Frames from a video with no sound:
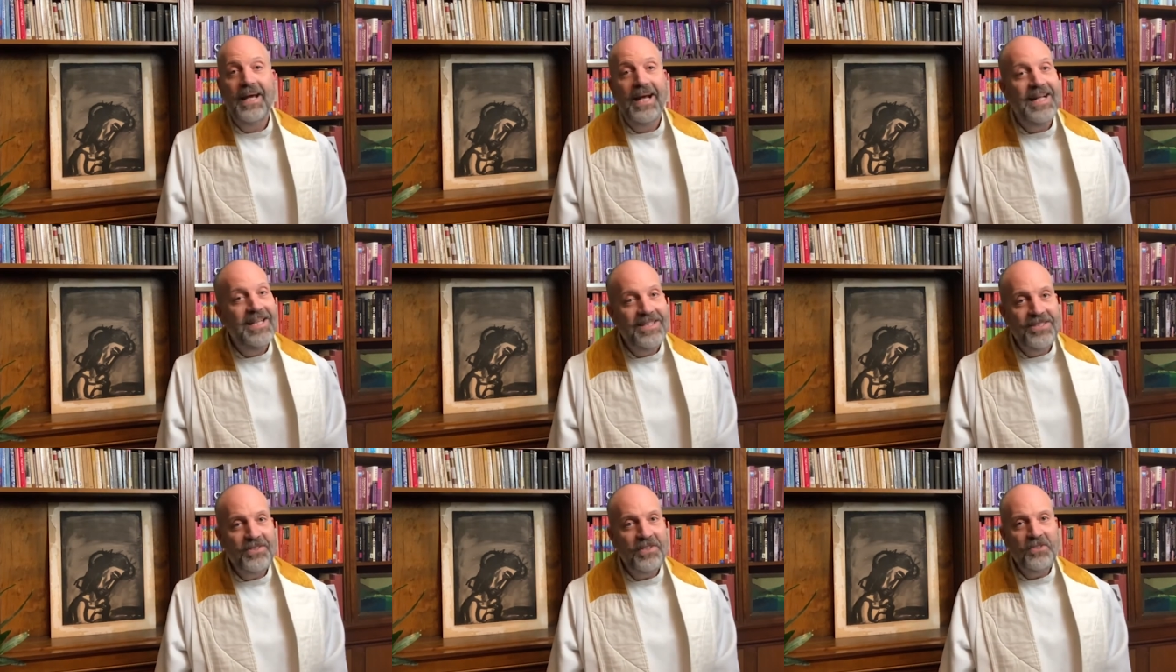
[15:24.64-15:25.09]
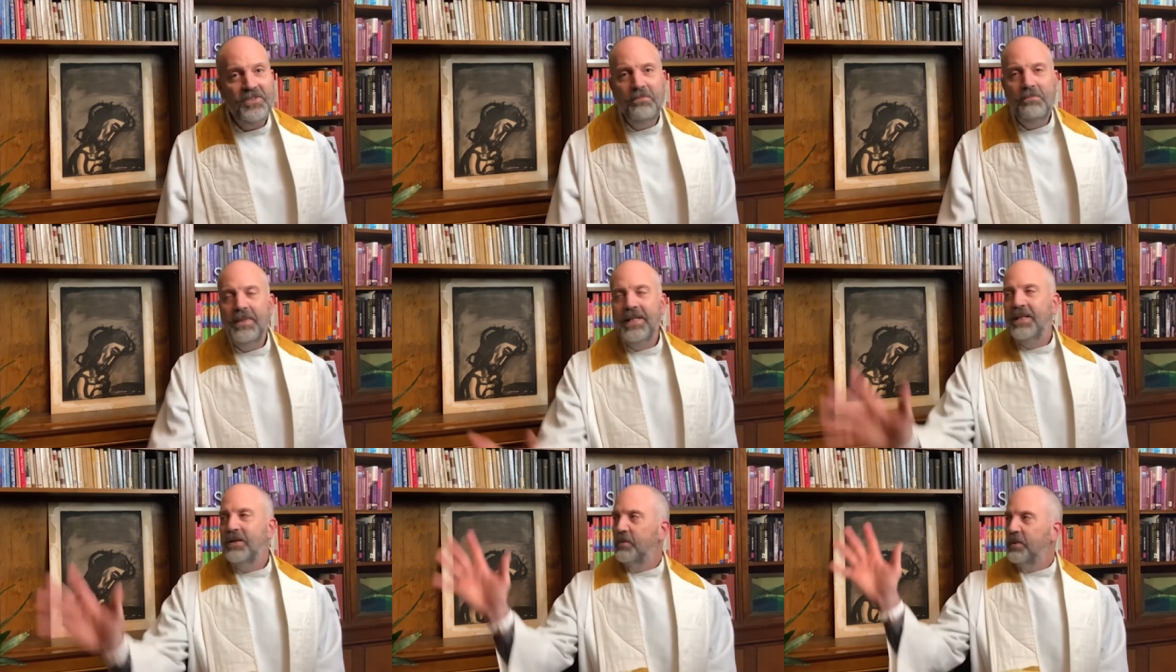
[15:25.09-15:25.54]
And this
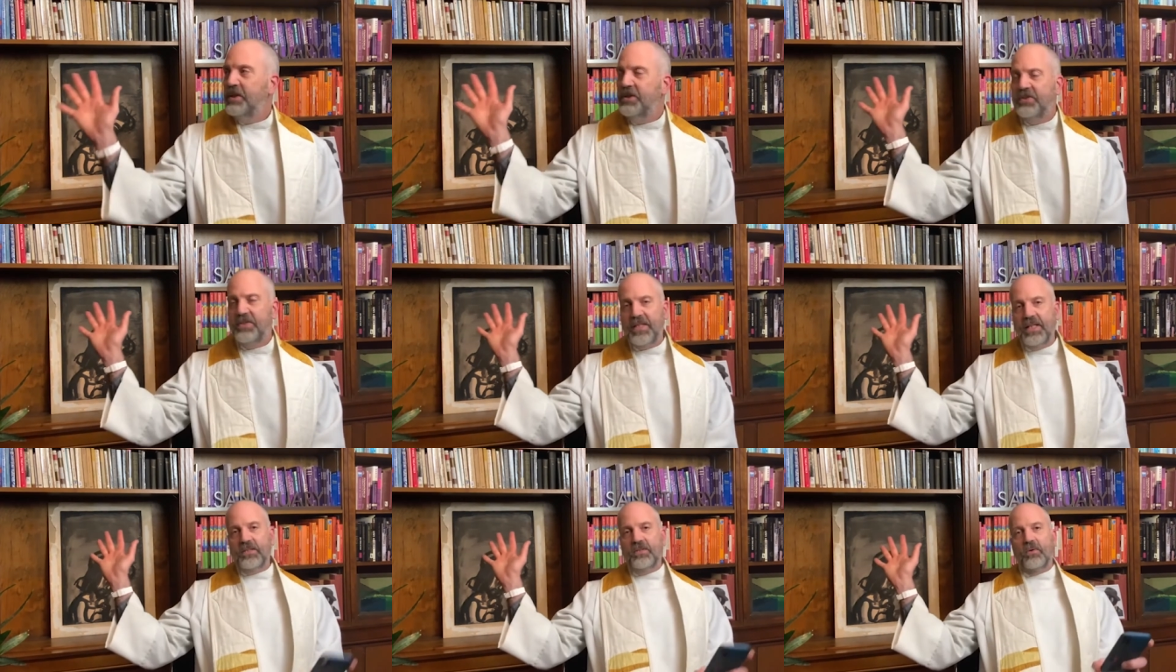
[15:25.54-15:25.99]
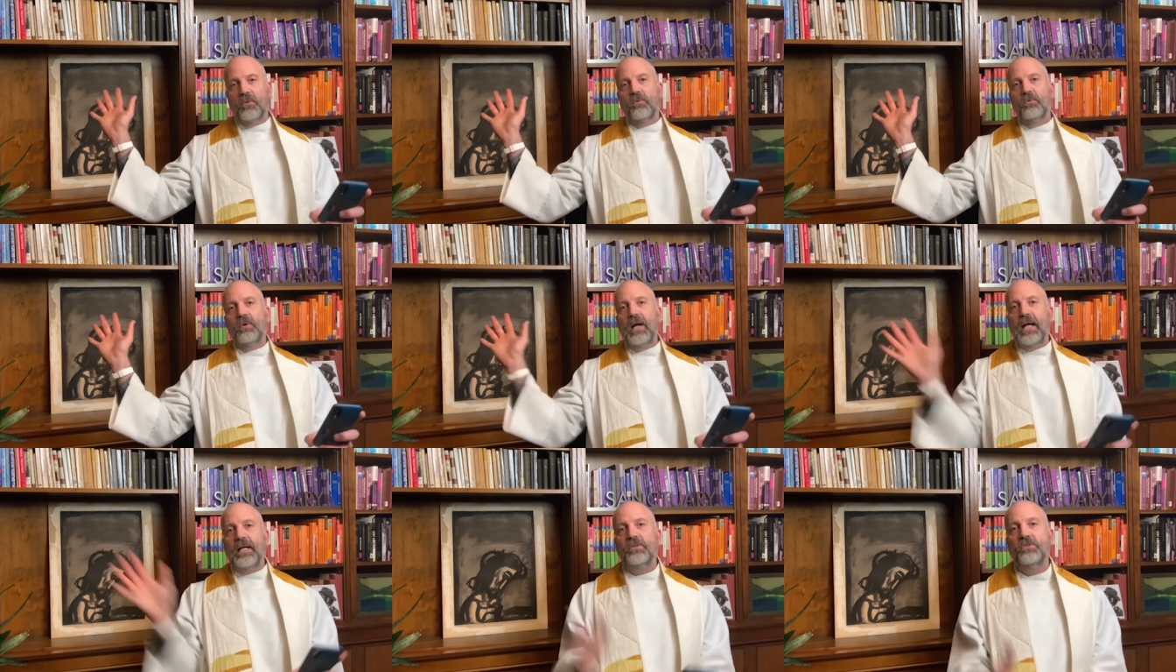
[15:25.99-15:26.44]
doesn't mean that we just get to
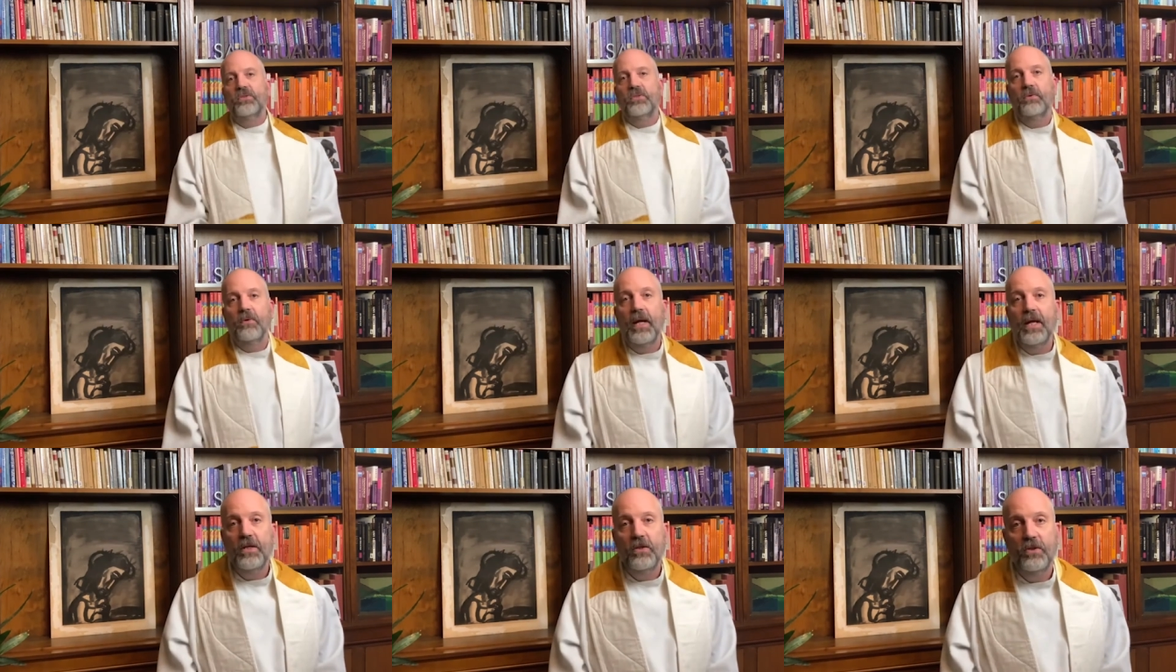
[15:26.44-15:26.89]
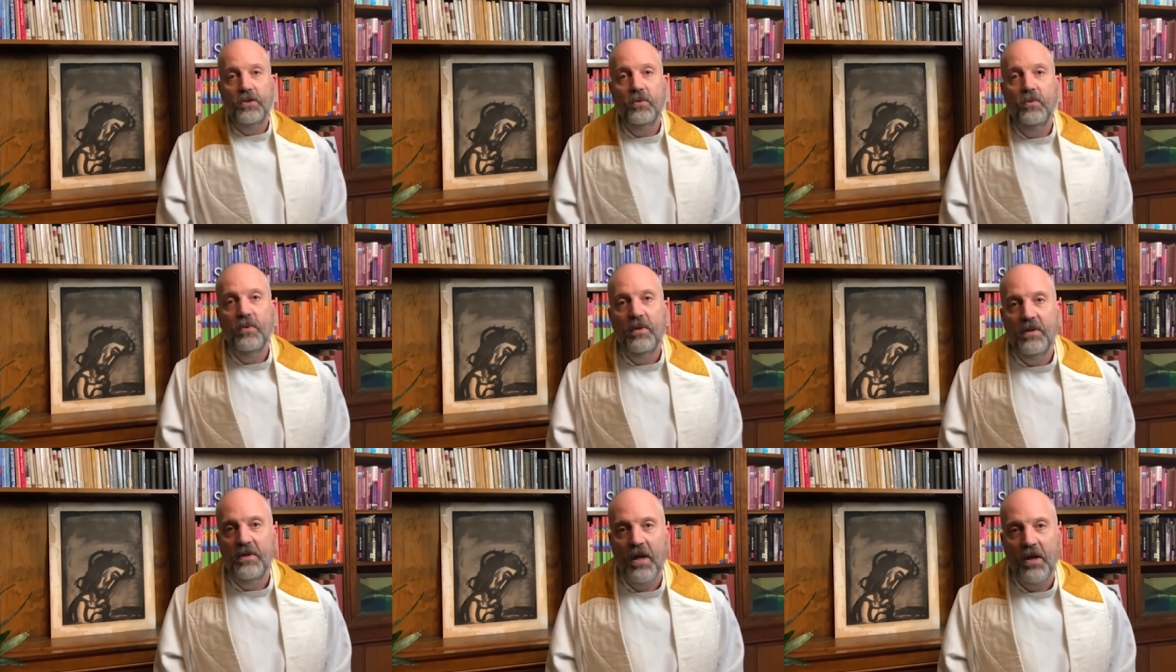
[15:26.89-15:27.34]
rest, right? Do
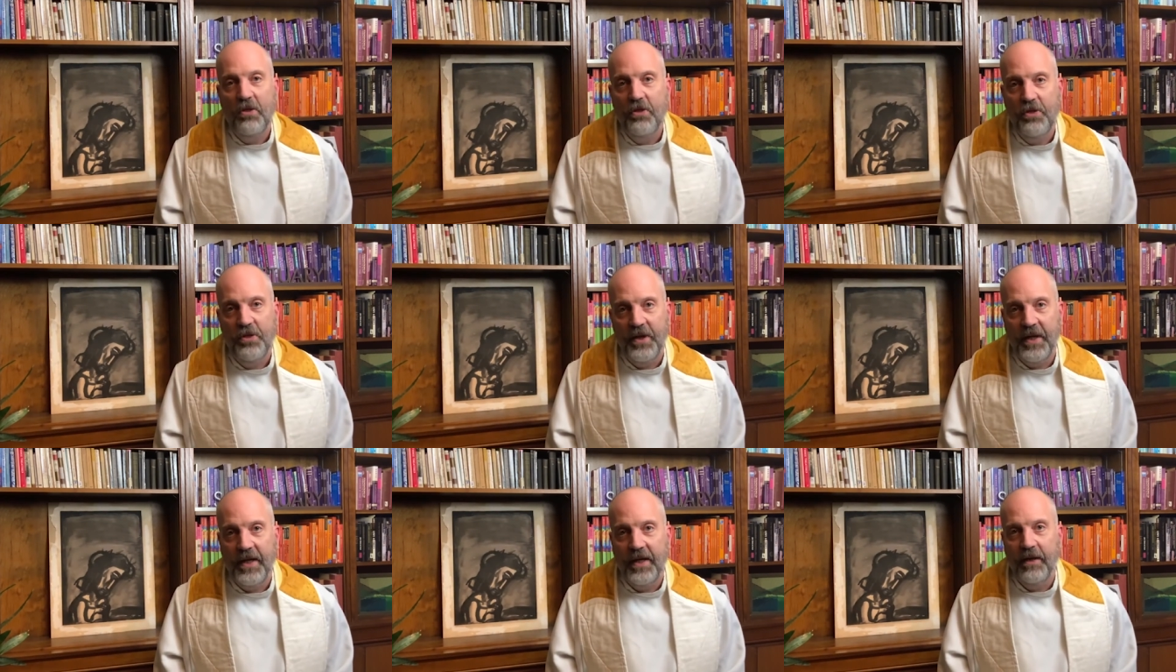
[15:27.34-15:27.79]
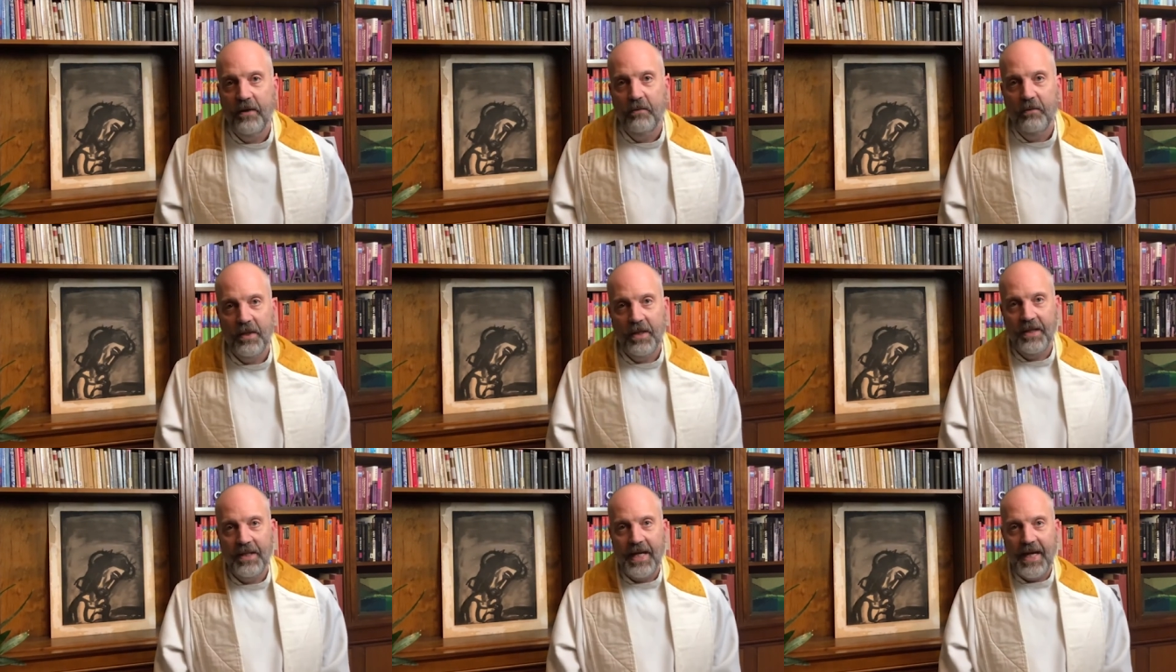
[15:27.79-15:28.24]
nothing,
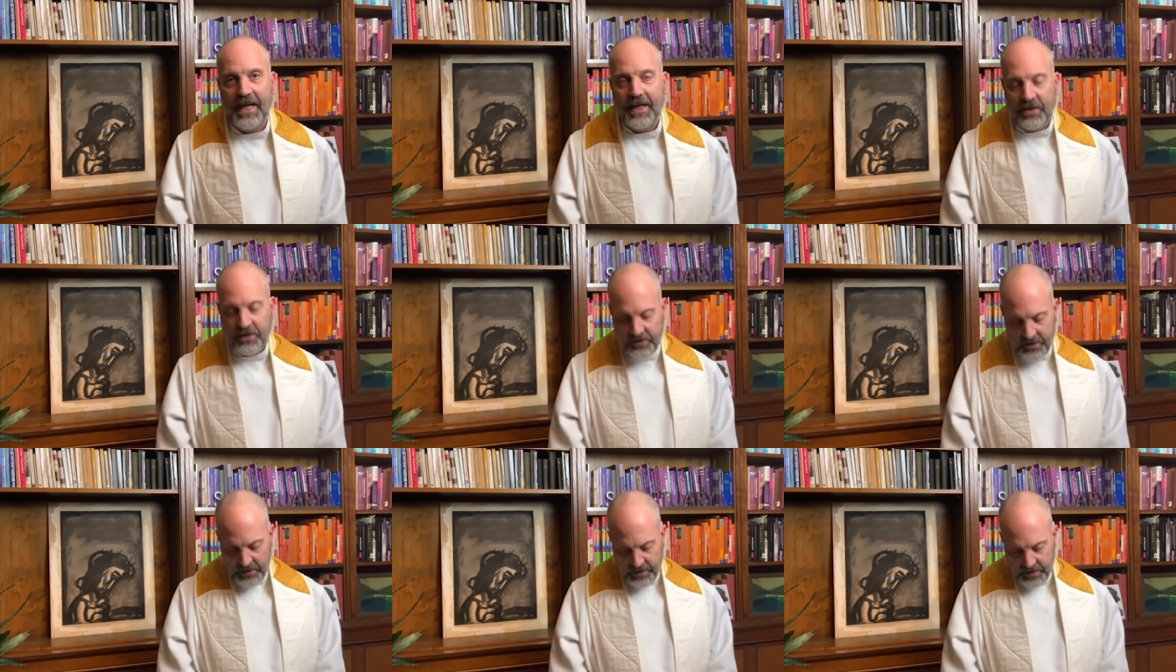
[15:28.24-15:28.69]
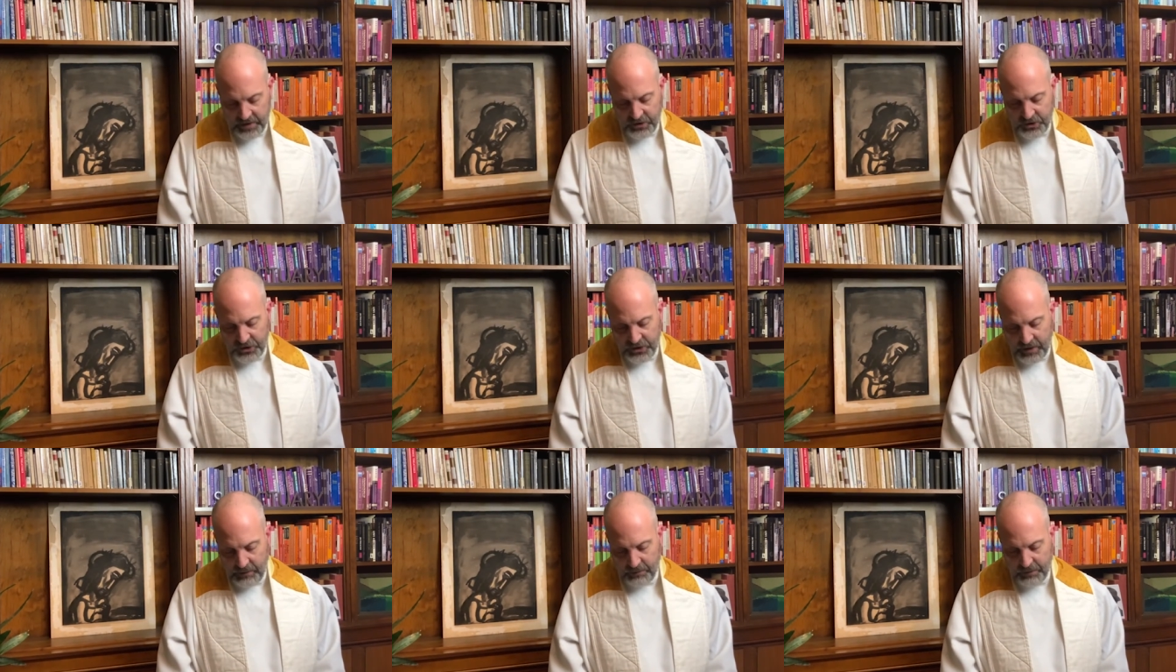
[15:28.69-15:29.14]
relax in the
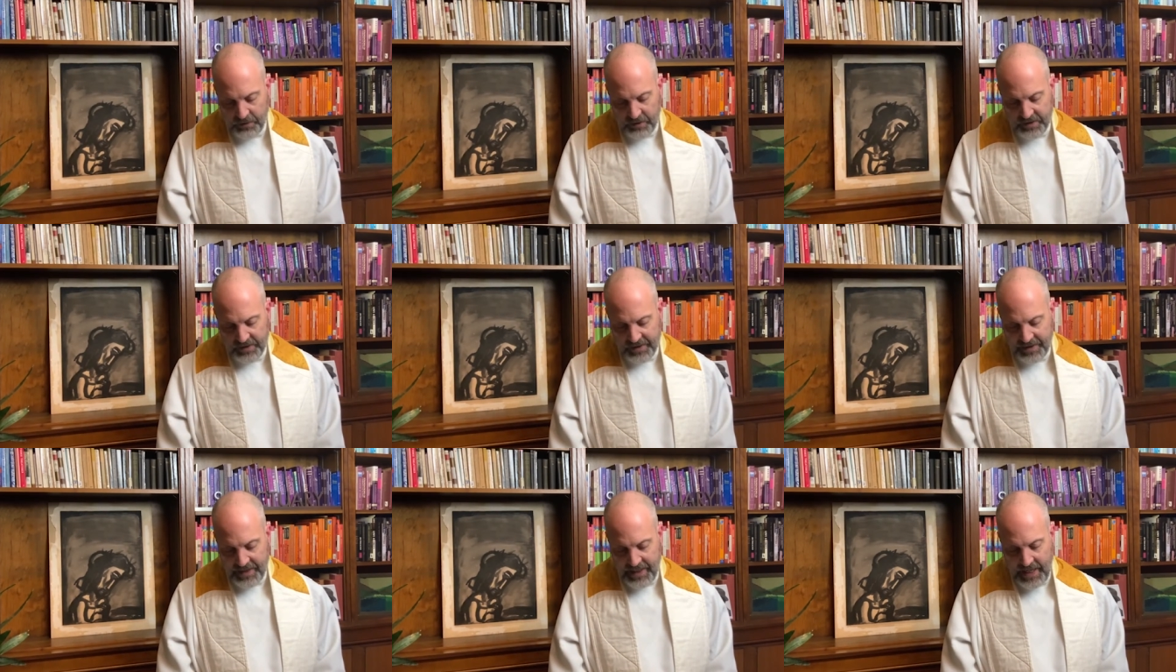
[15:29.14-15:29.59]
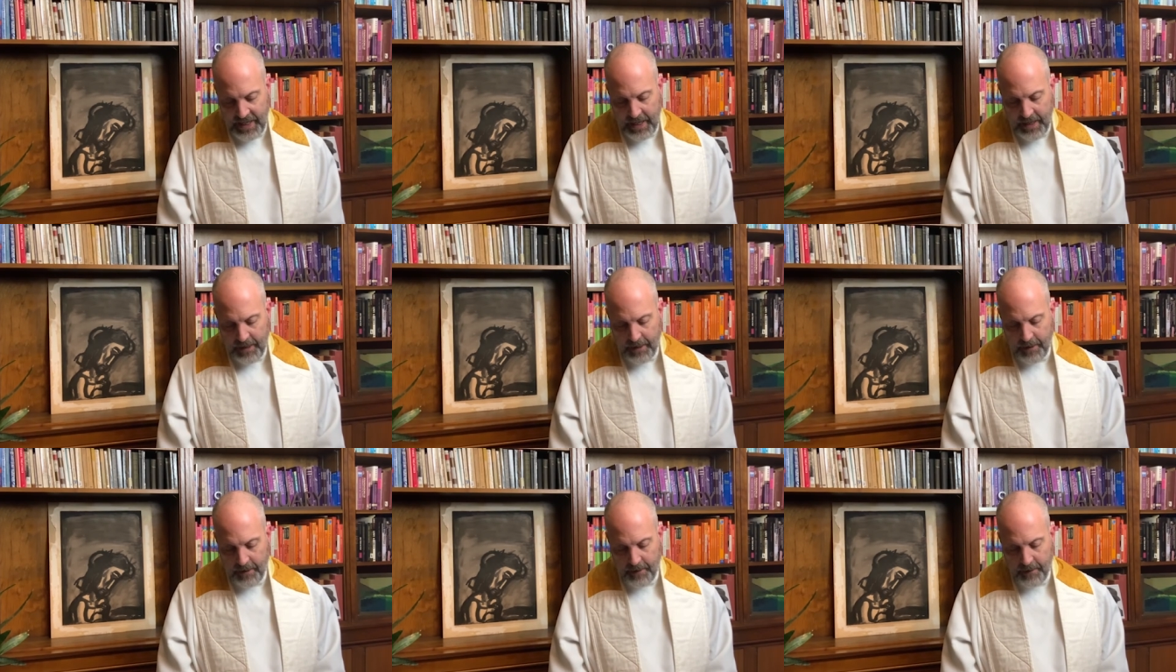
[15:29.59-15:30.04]
shepherd's
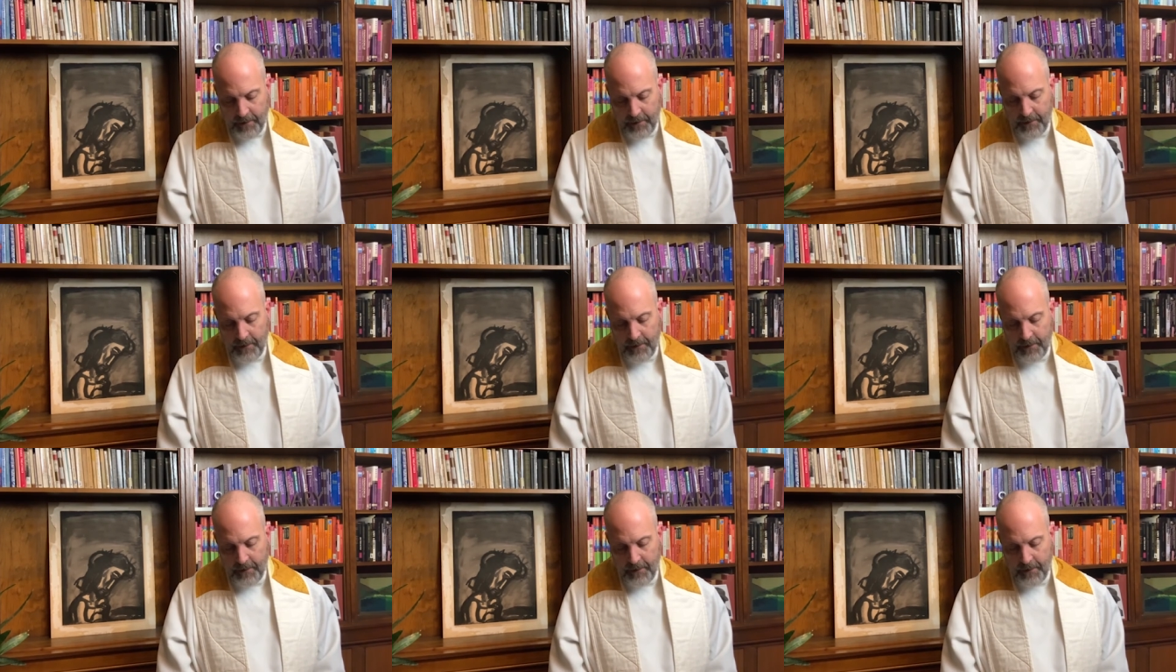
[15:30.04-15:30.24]
care.